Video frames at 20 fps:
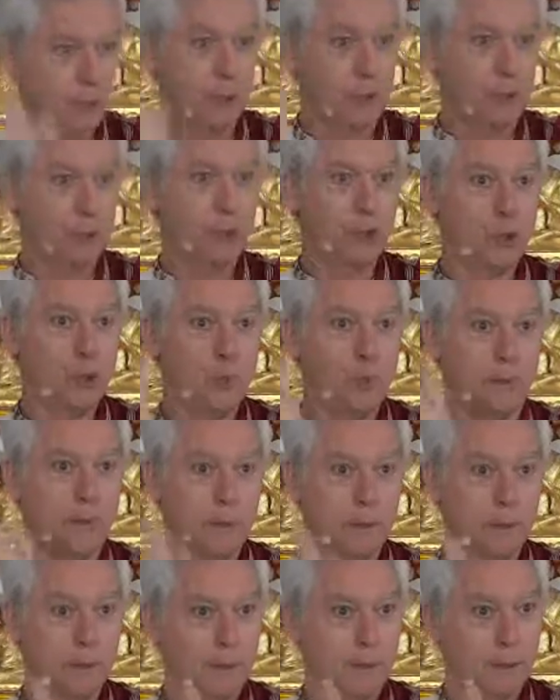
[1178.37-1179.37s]
it goes to
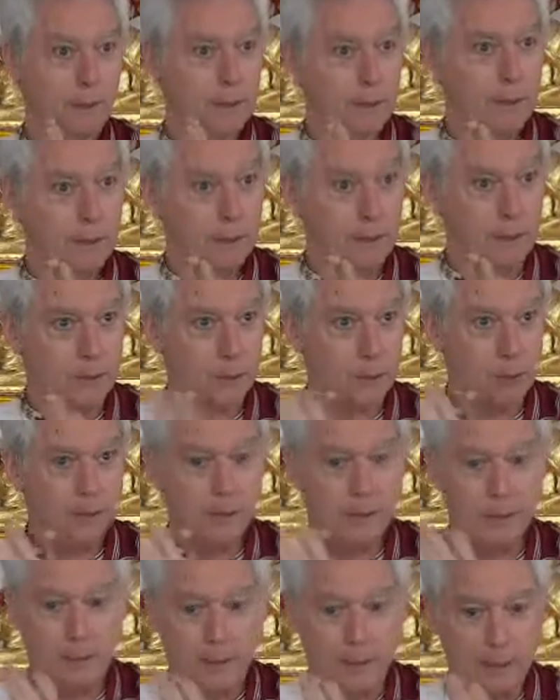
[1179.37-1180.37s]
stupor and
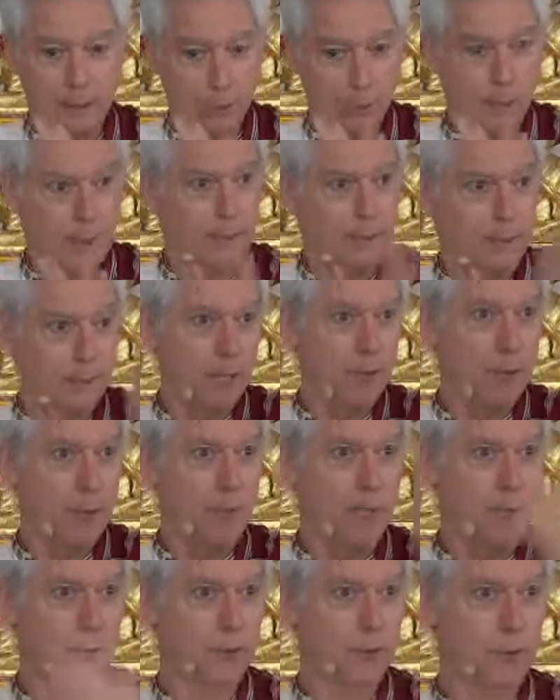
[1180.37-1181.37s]
stupidity, and tweak it another
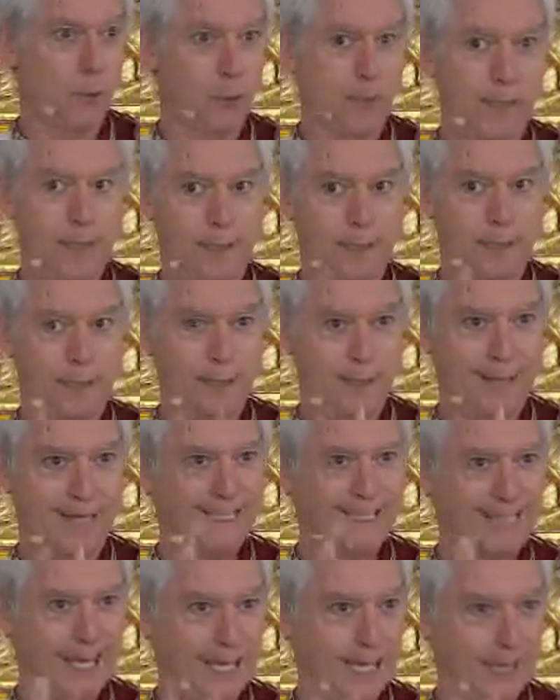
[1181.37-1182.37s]
way, it goes to awakening. So
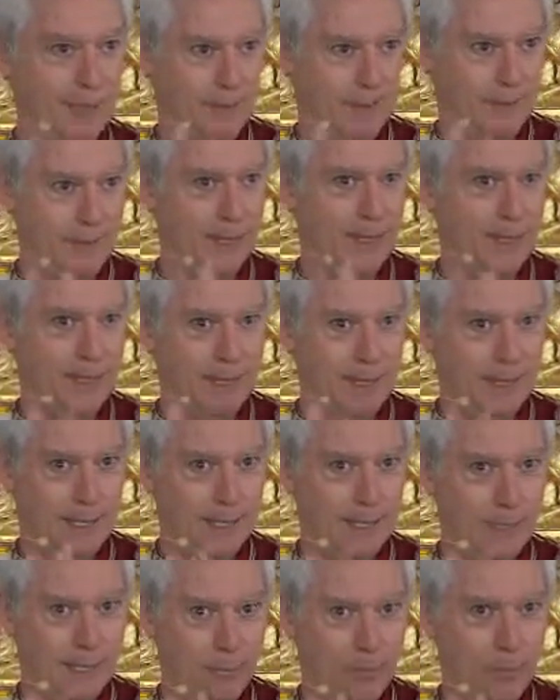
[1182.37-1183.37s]
that's kind of
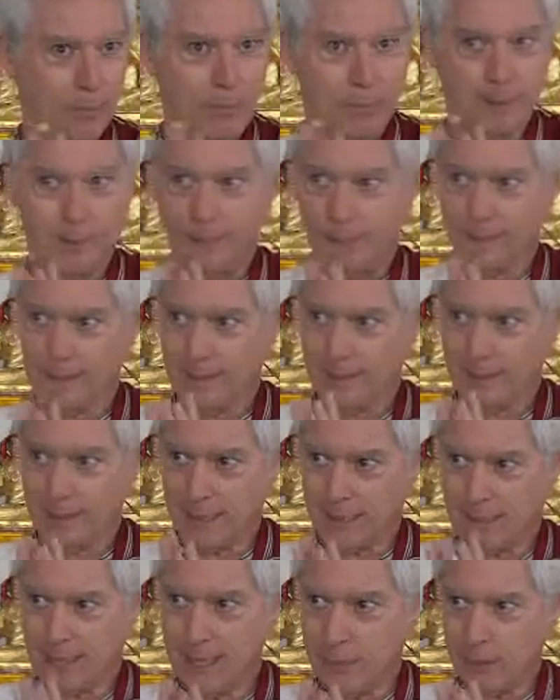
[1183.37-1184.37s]
an important
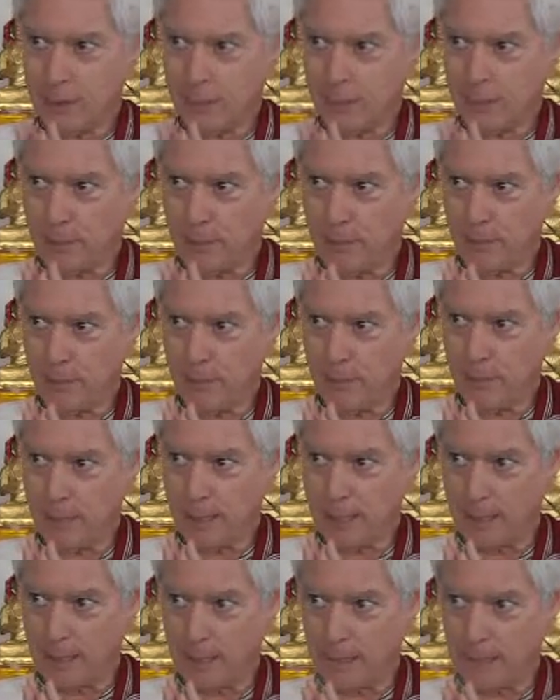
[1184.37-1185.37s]
distinction to be able to
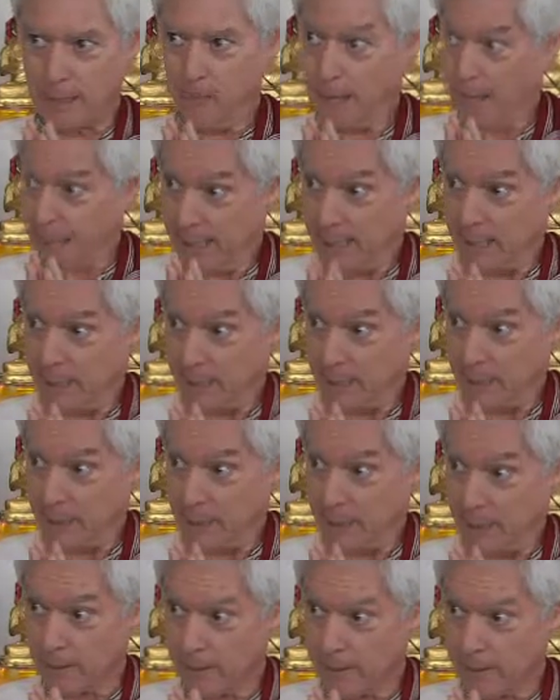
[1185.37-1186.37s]
make. And it is
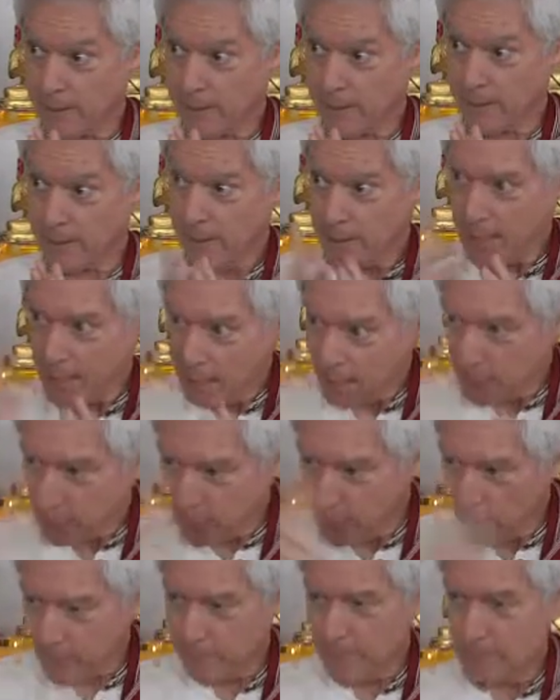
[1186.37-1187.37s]
subtle.
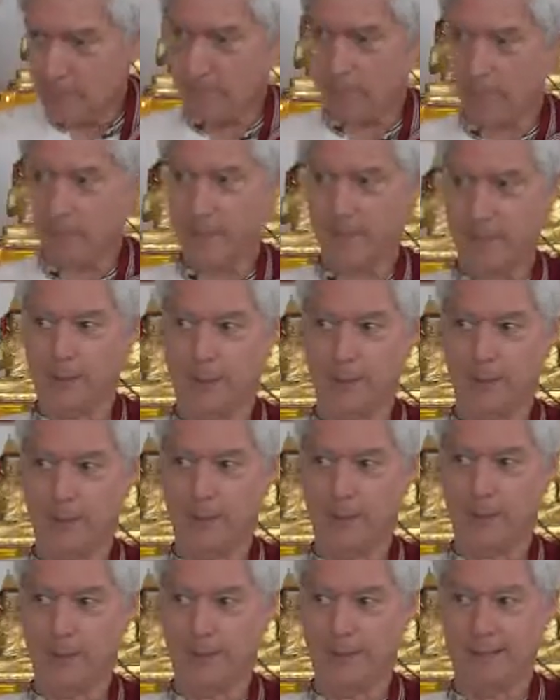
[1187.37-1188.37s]
So it occurred
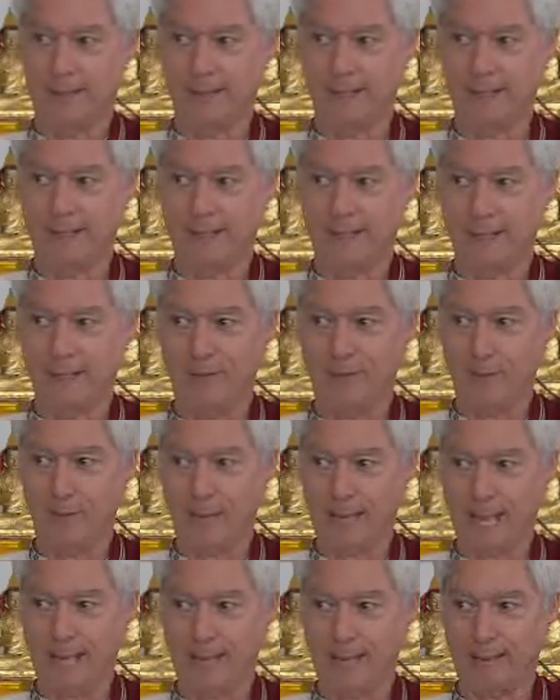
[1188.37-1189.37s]
to me, I can give
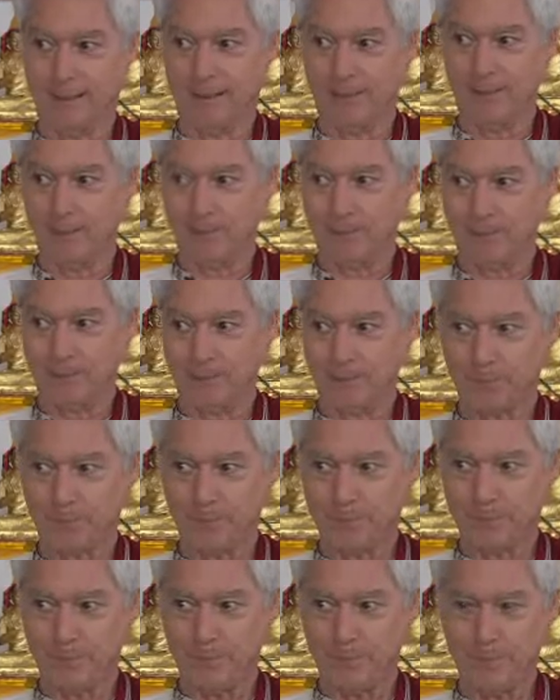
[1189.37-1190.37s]
you a handle.
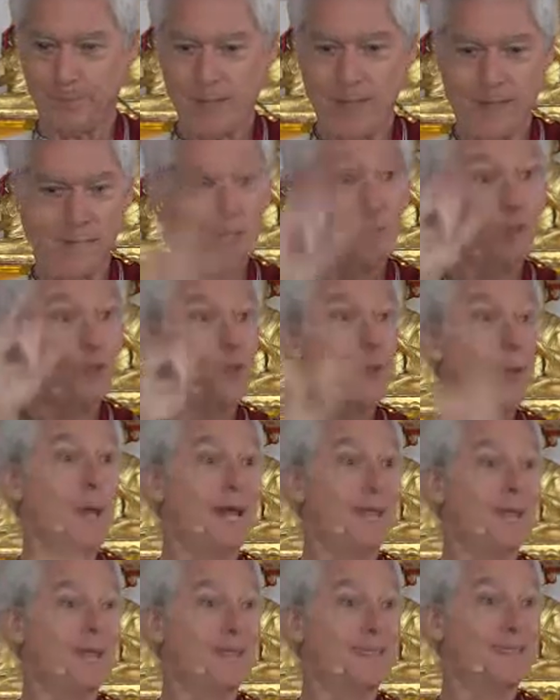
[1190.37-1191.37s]
I'll give you two
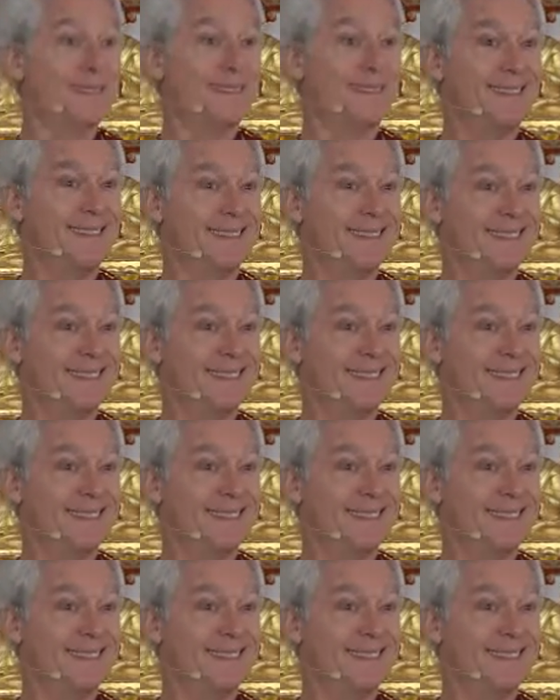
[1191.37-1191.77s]
handles.